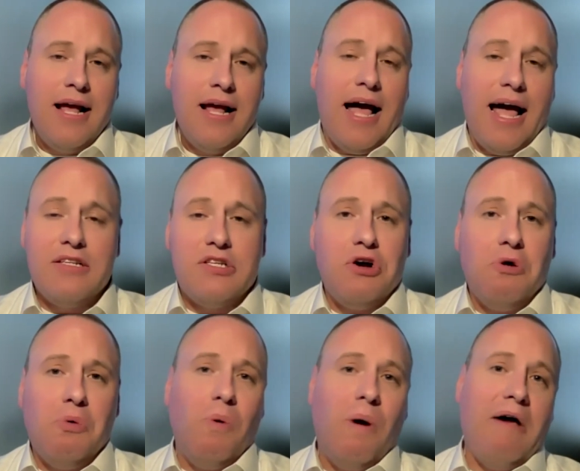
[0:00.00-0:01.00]
And
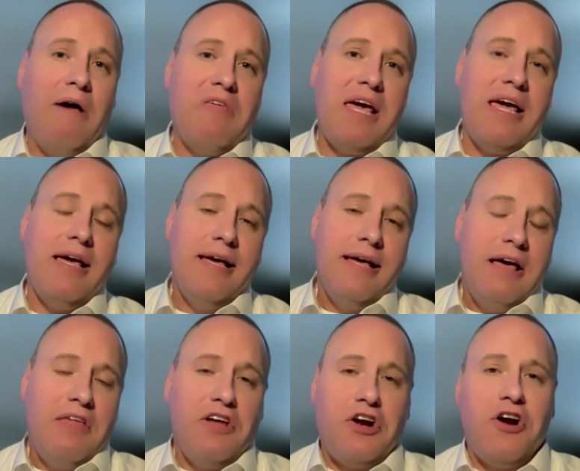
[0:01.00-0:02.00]
so while the
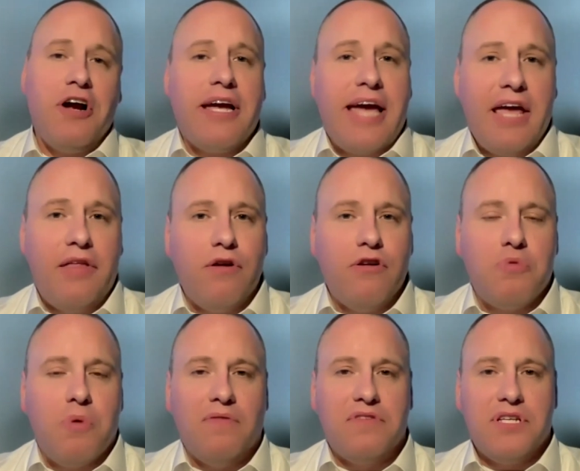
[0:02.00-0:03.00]
current K through 12
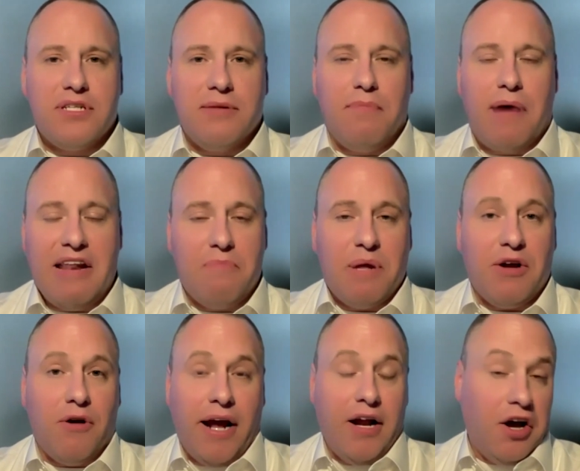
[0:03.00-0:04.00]
system might have been great
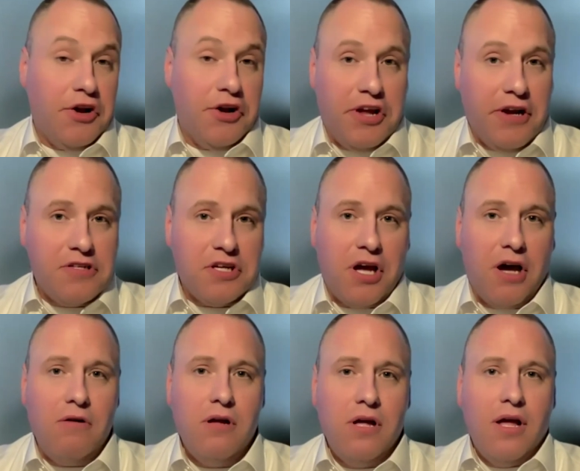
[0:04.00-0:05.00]
100 years ago
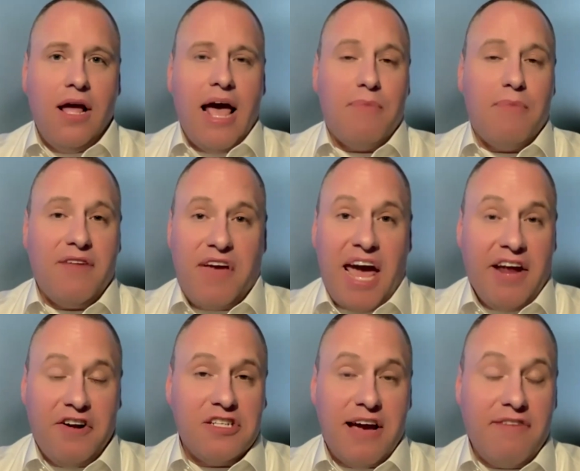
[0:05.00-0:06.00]
and might have catered to
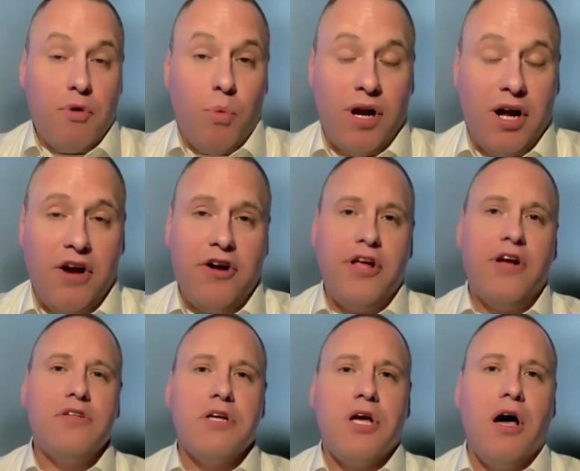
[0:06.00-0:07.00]
everyone 100 years
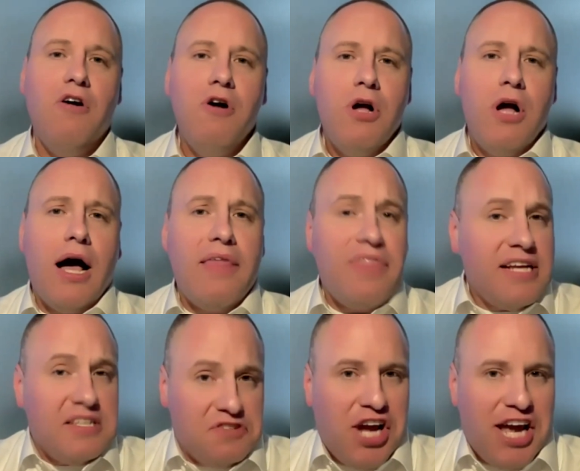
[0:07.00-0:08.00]
ago, things have
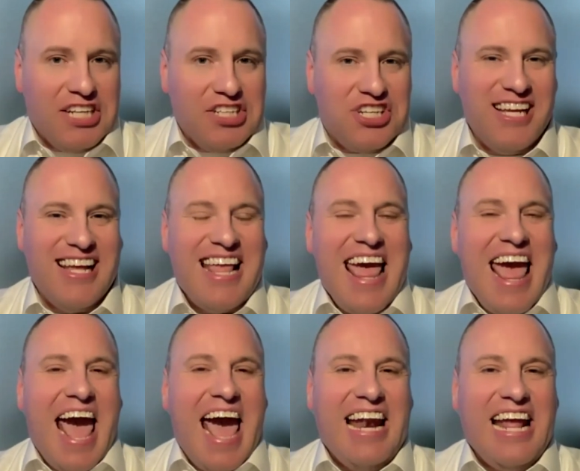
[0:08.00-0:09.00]
changed.
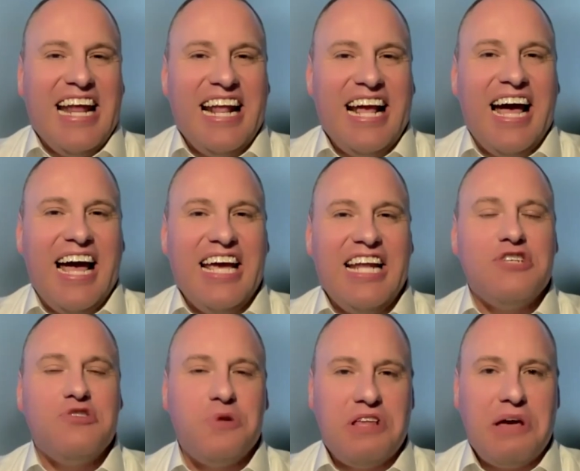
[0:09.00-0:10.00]
And it is
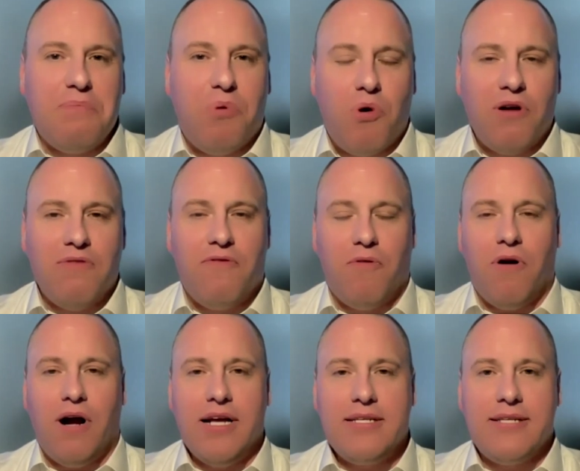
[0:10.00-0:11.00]
really important for
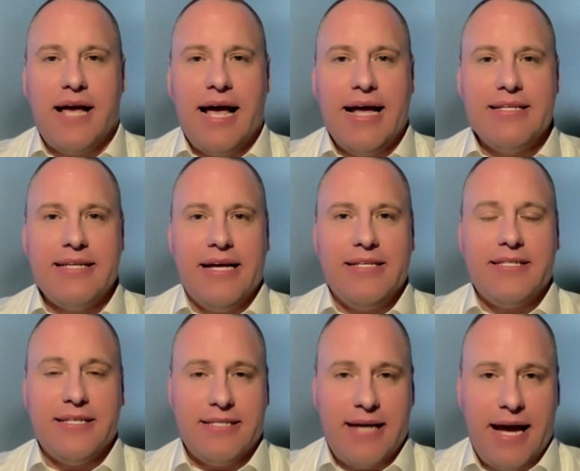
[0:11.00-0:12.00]
us as a
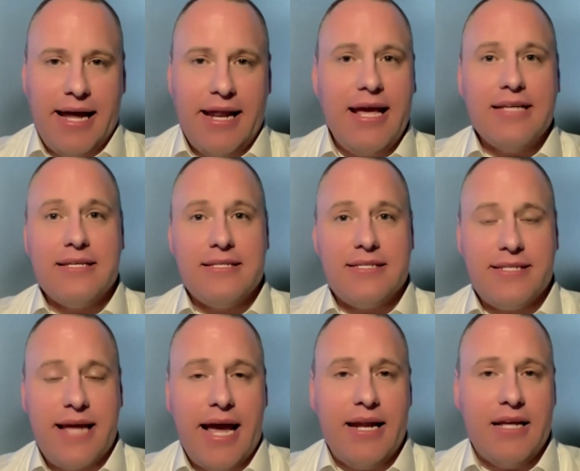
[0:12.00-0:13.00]
society, as a
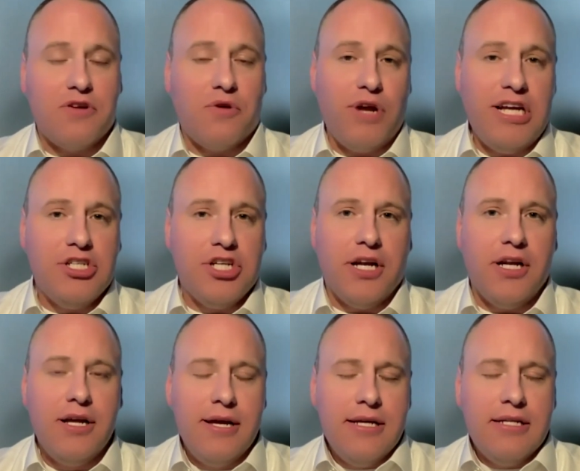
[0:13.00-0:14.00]
state, as a region,
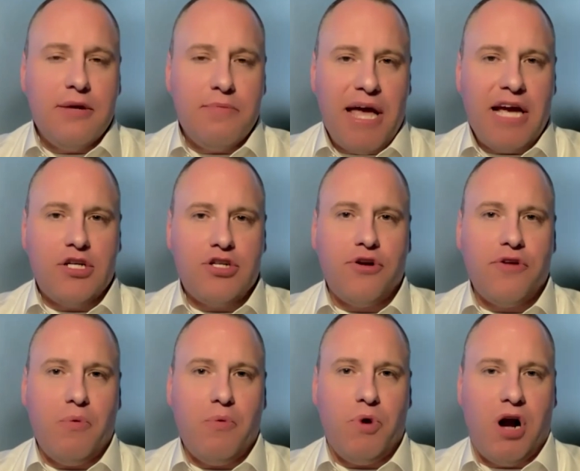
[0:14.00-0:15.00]
to make sure
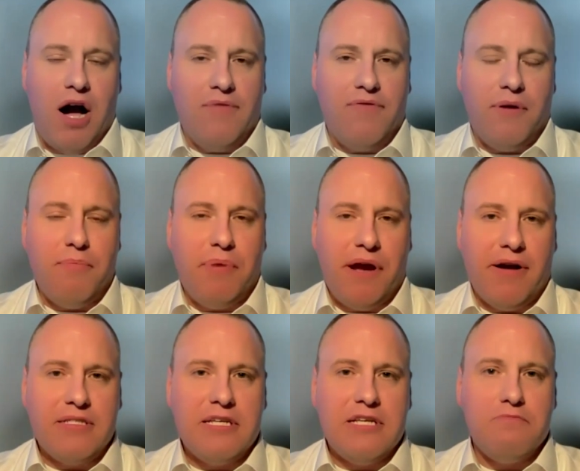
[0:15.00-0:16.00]
that we're offering
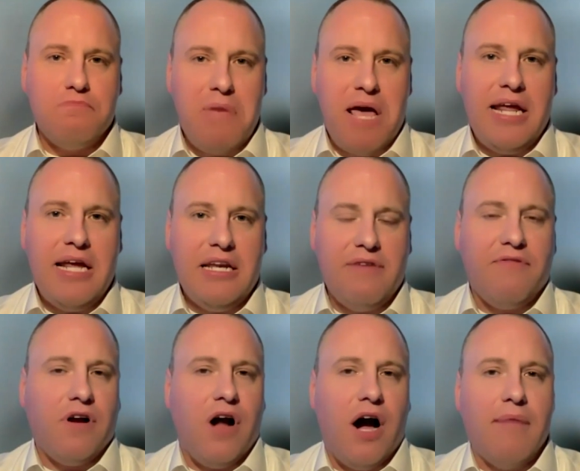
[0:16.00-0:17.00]
parents as many
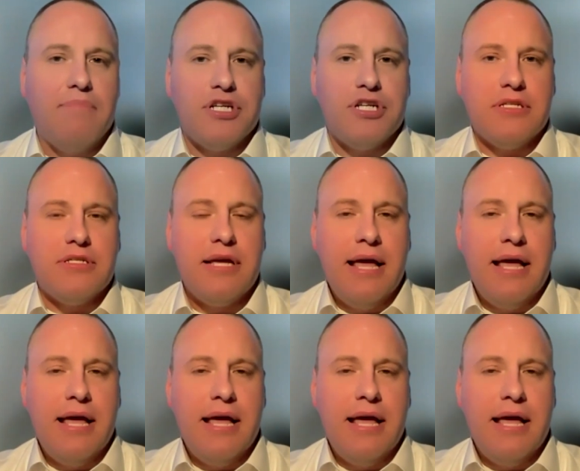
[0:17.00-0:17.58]
different options